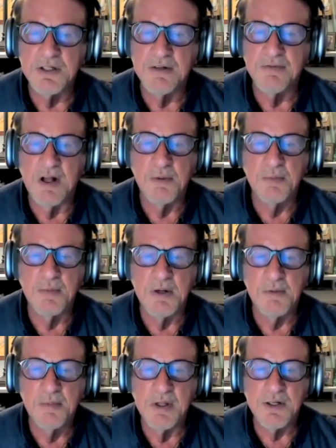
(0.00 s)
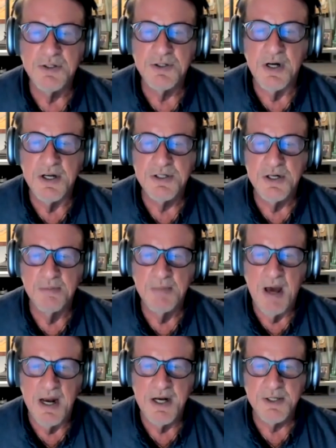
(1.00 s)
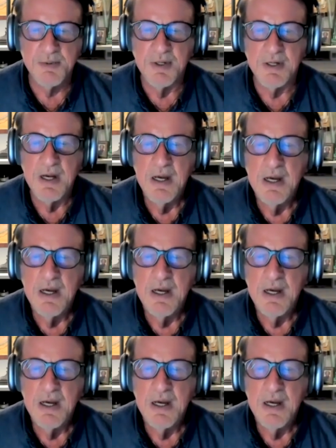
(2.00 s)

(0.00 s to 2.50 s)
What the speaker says: Development Administration and Management,